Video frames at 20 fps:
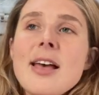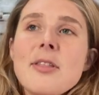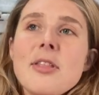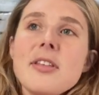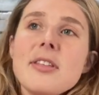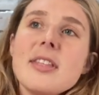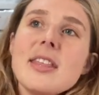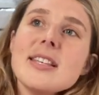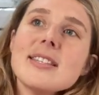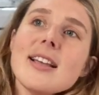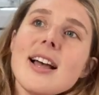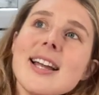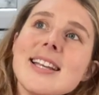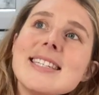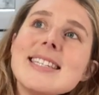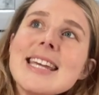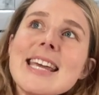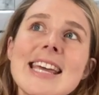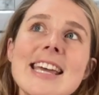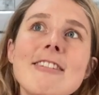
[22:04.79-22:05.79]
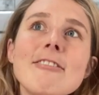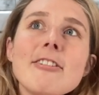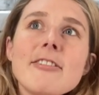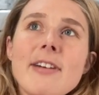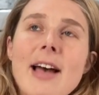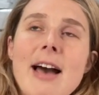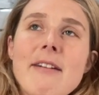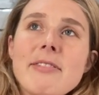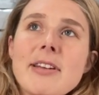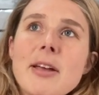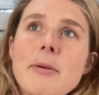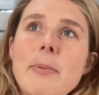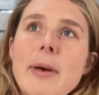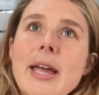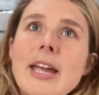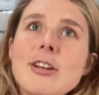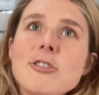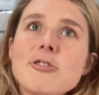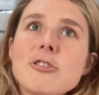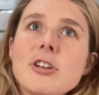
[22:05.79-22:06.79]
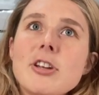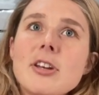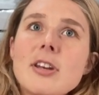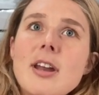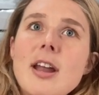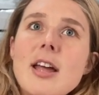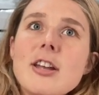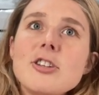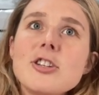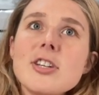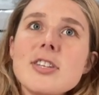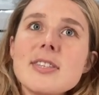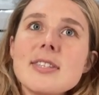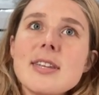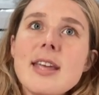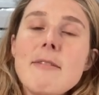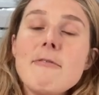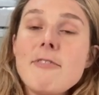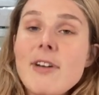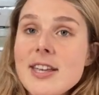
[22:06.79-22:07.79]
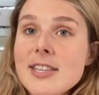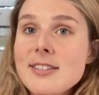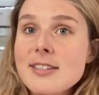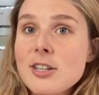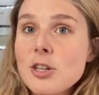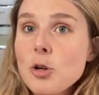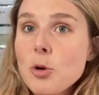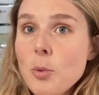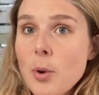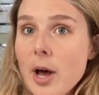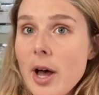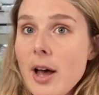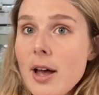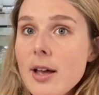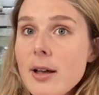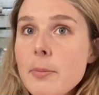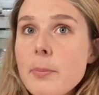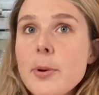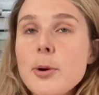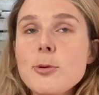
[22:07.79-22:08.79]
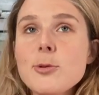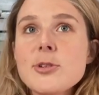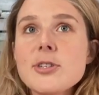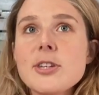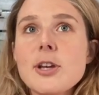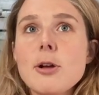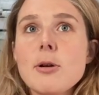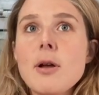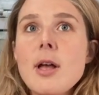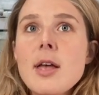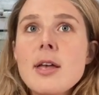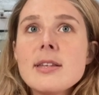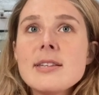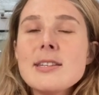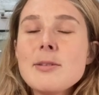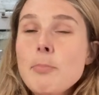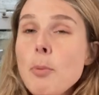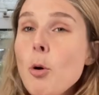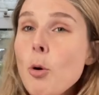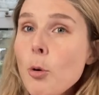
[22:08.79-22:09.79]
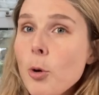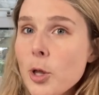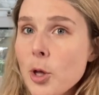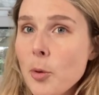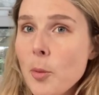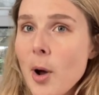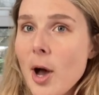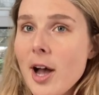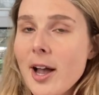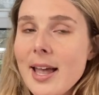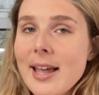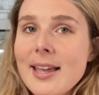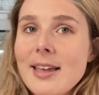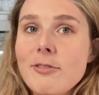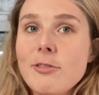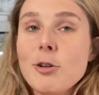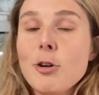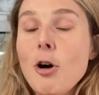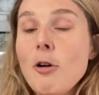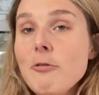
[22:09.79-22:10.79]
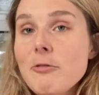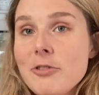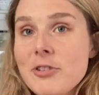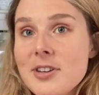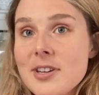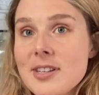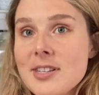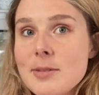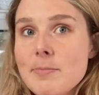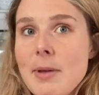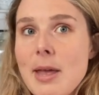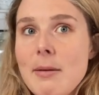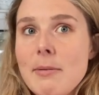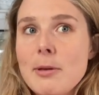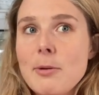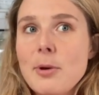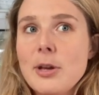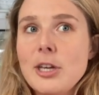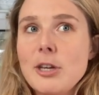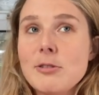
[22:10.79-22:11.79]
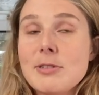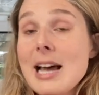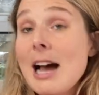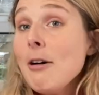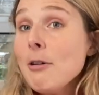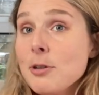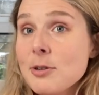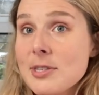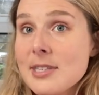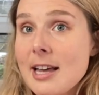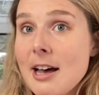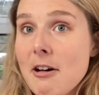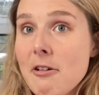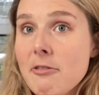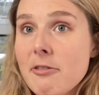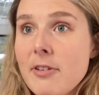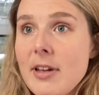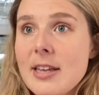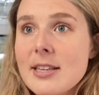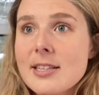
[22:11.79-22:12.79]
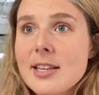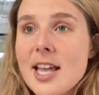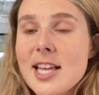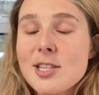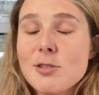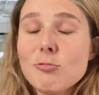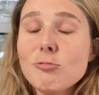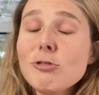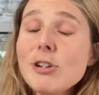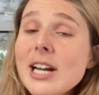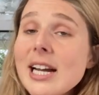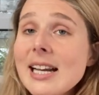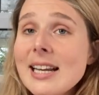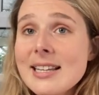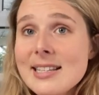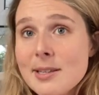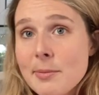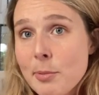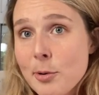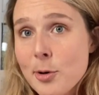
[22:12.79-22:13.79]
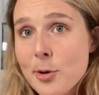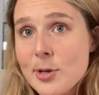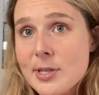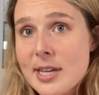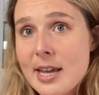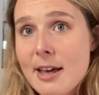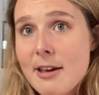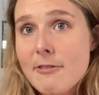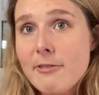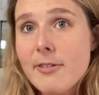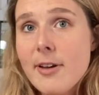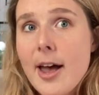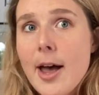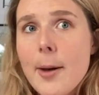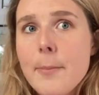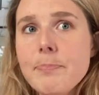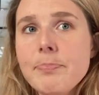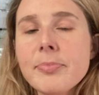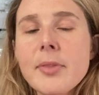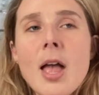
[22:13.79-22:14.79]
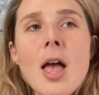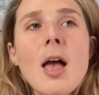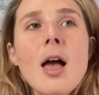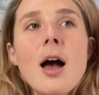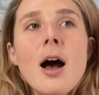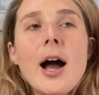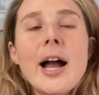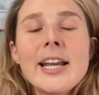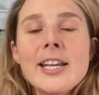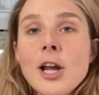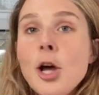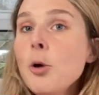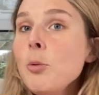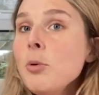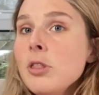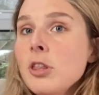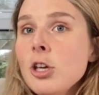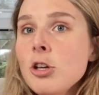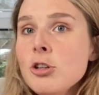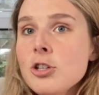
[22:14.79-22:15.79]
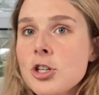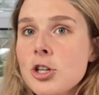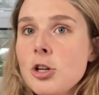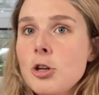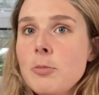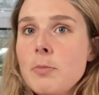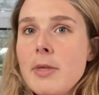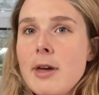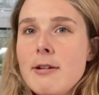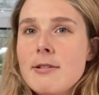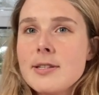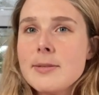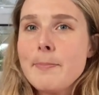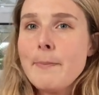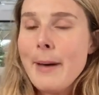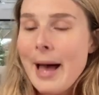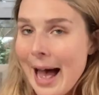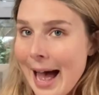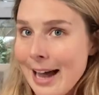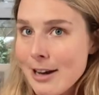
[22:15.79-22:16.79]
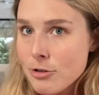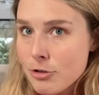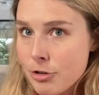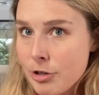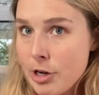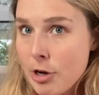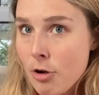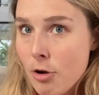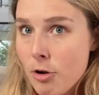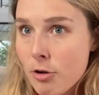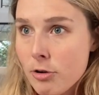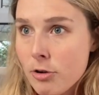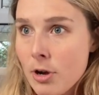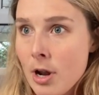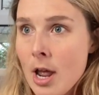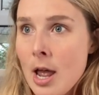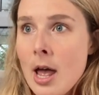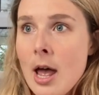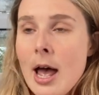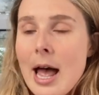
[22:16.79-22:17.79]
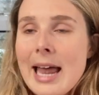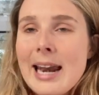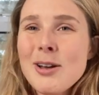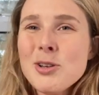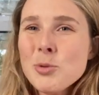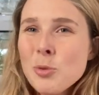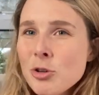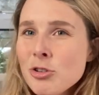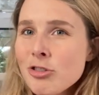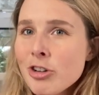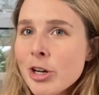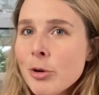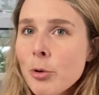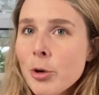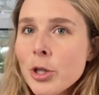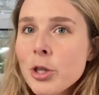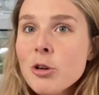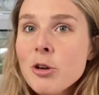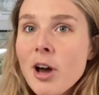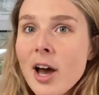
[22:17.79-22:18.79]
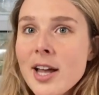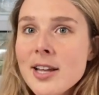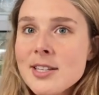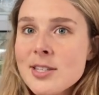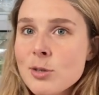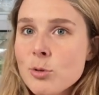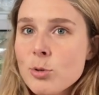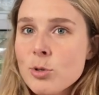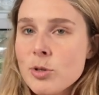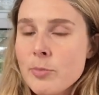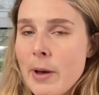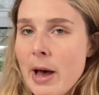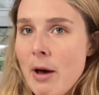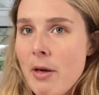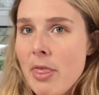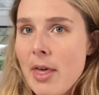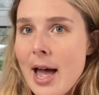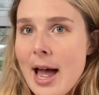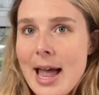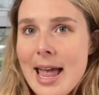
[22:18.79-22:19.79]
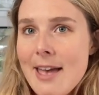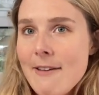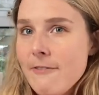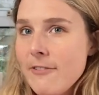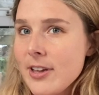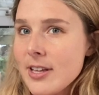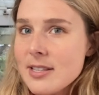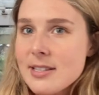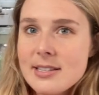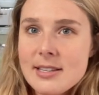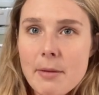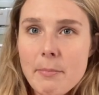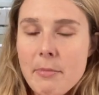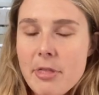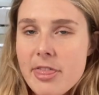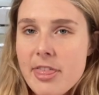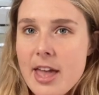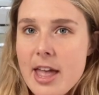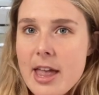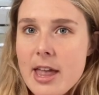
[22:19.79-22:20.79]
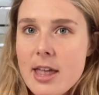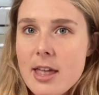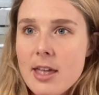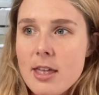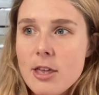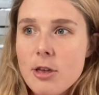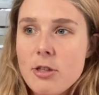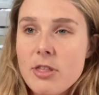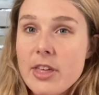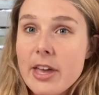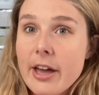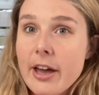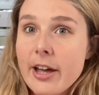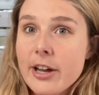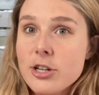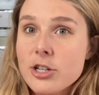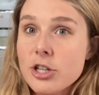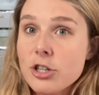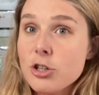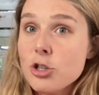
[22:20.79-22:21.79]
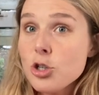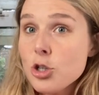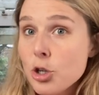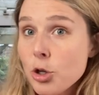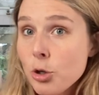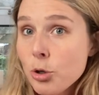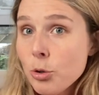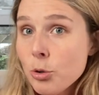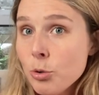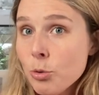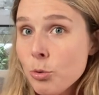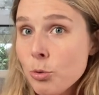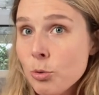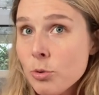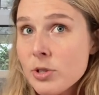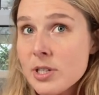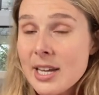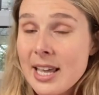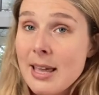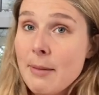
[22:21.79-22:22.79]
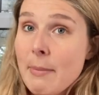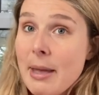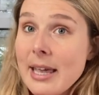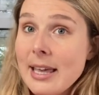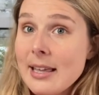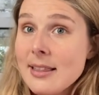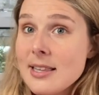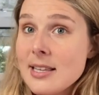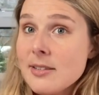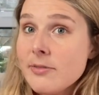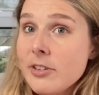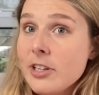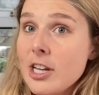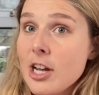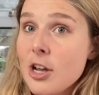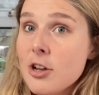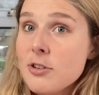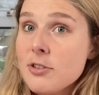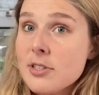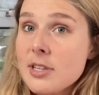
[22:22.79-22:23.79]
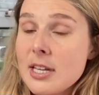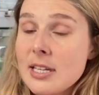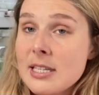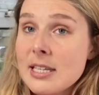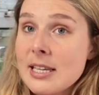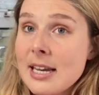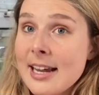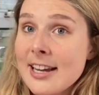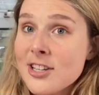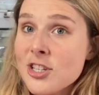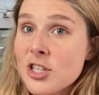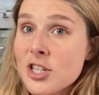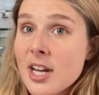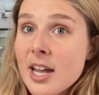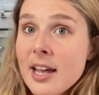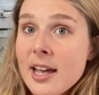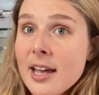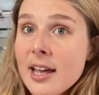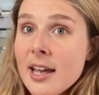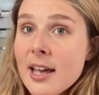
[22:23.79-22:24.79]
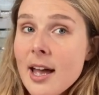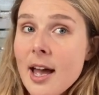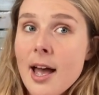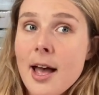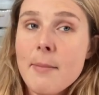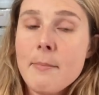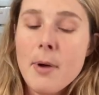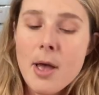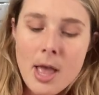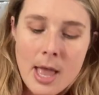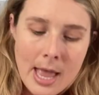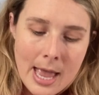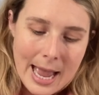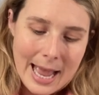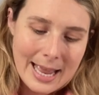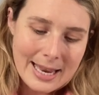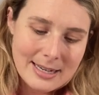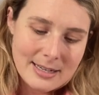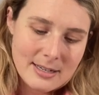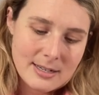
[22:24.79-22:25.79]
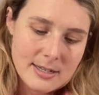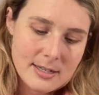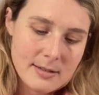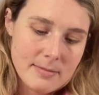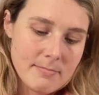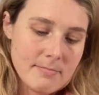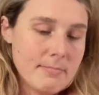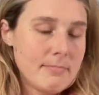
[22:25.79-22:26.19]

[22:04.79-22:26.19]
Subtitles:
This idea of having a patron just to invest in your work, but also support your work and give you confidence maybe when you doubt yourself is really supportive. I know with YouTube there is Patreon, and I was wondering what you guys thought about that, if it's something you think I should do to keep making these videos into next year, and